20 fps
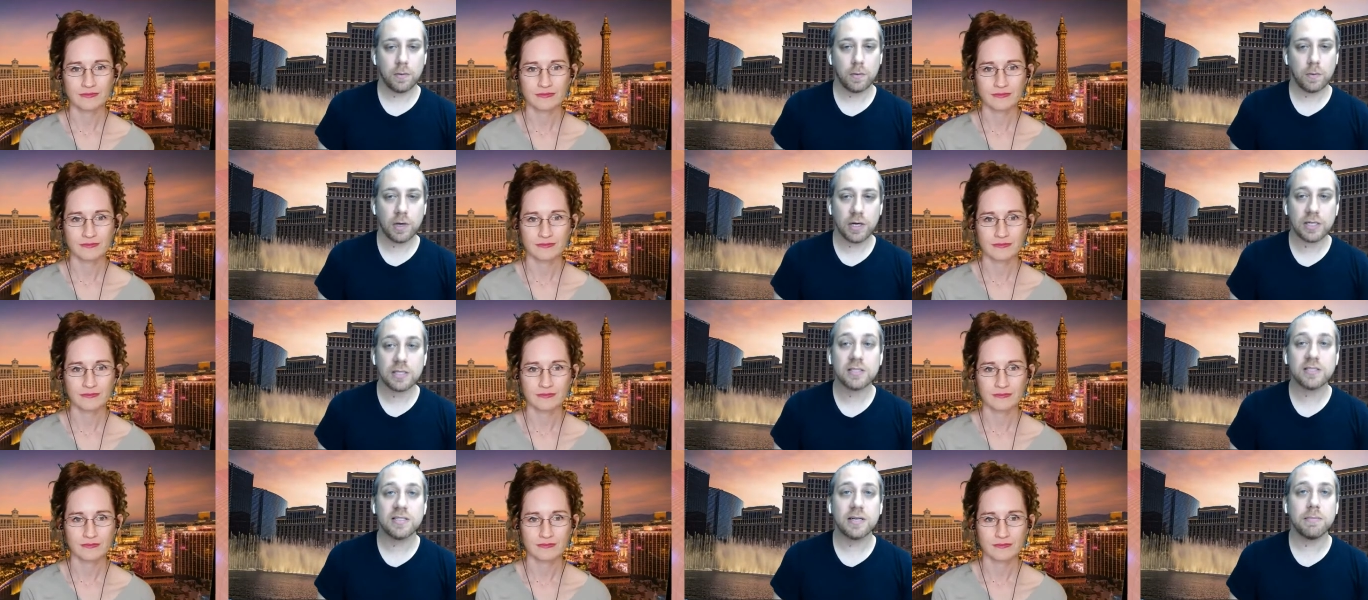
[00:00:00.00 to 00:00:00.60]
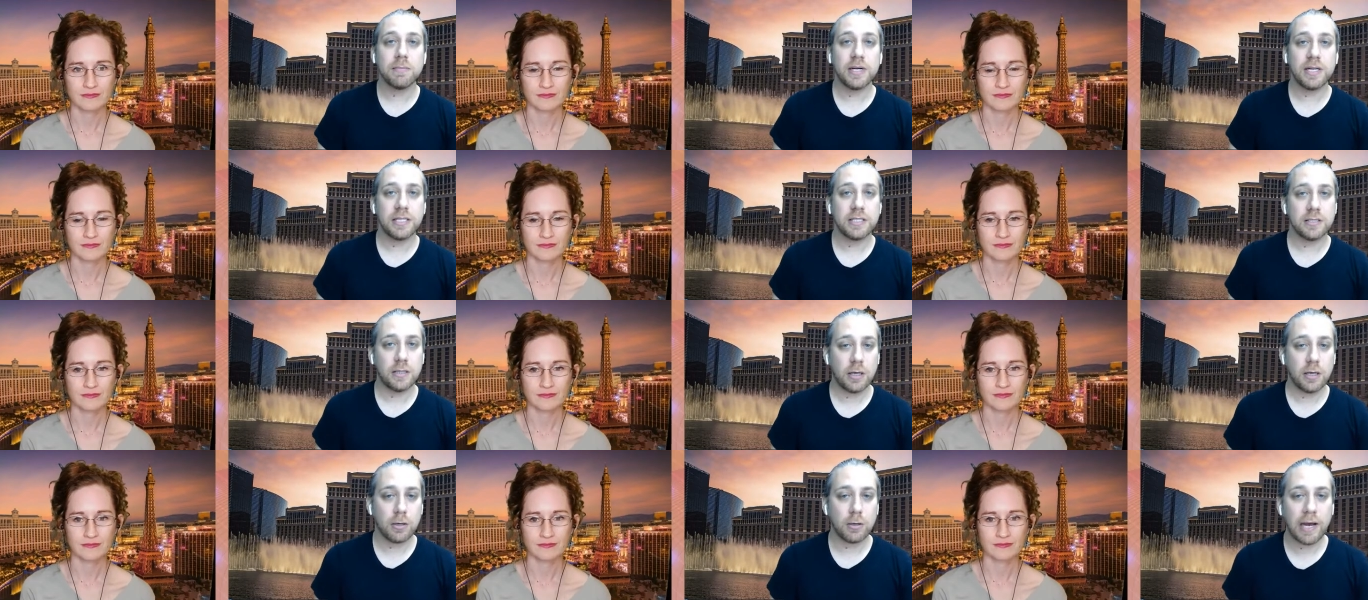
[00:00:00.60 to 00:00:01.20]
Speaker 1: what
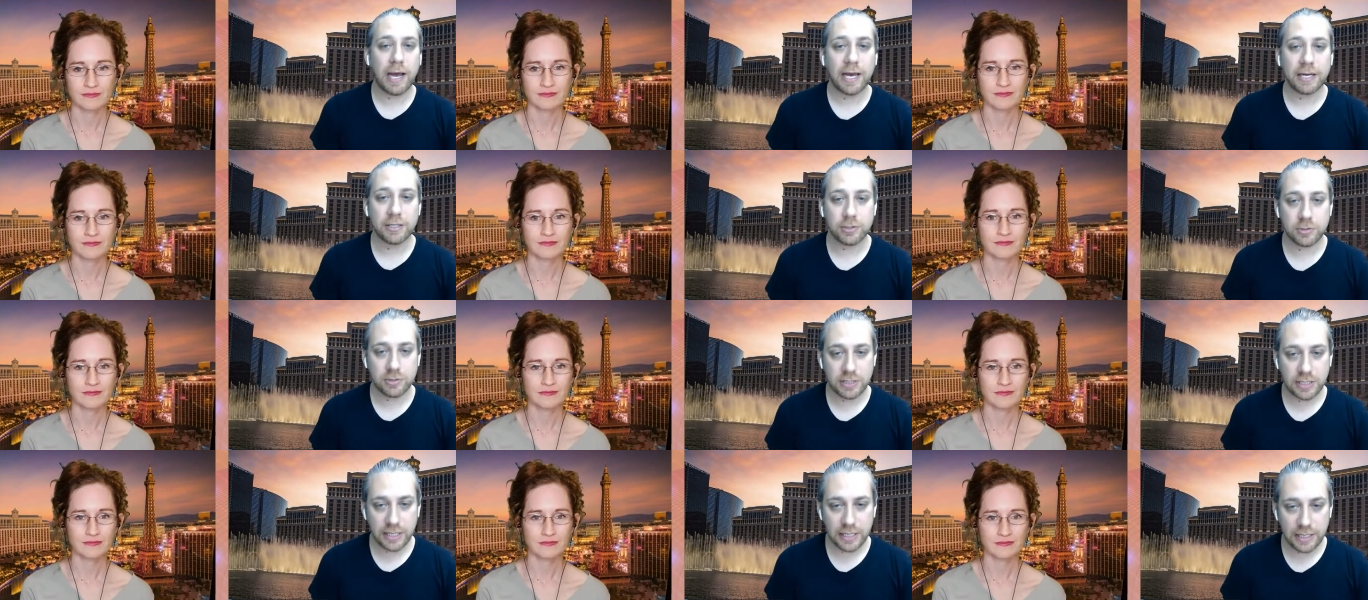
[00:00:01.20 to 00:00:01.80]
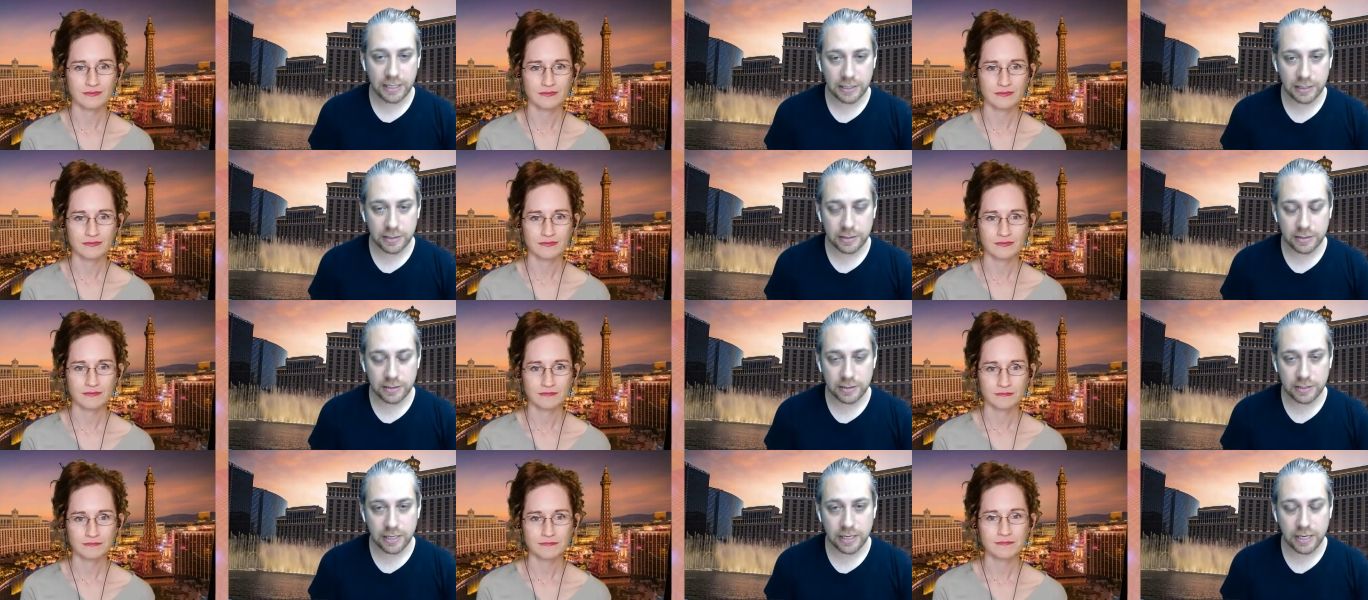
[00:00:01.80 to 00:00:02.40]
somebody's low actually
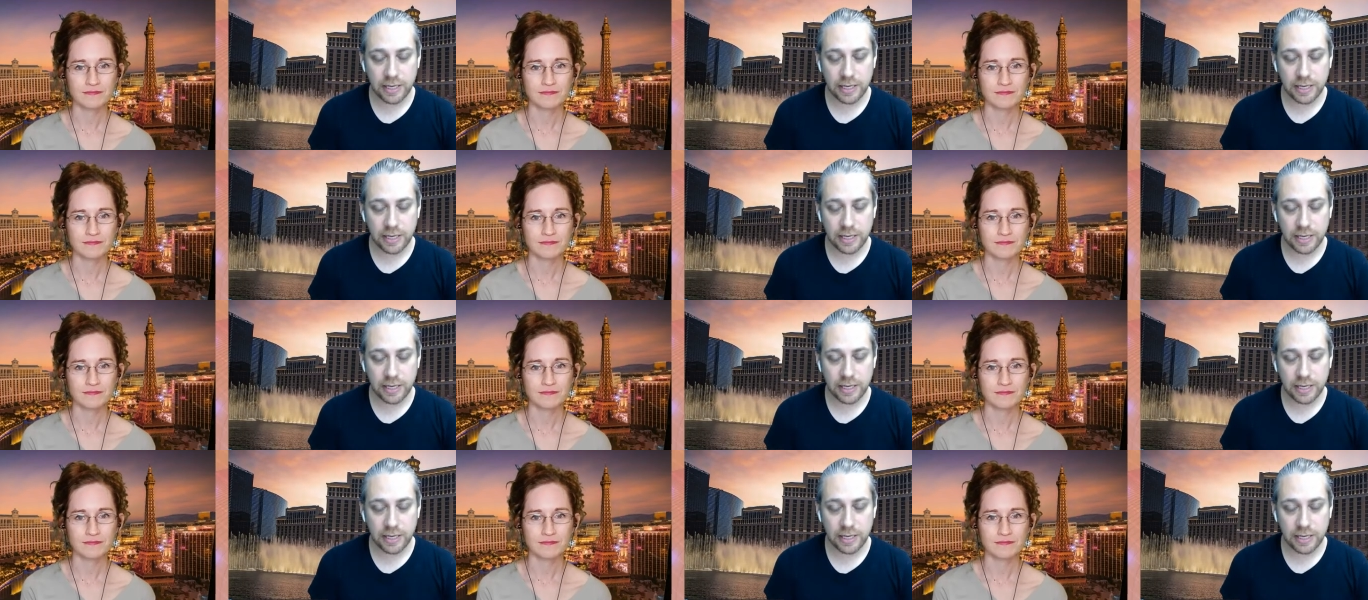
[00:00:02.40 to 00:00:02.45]
is.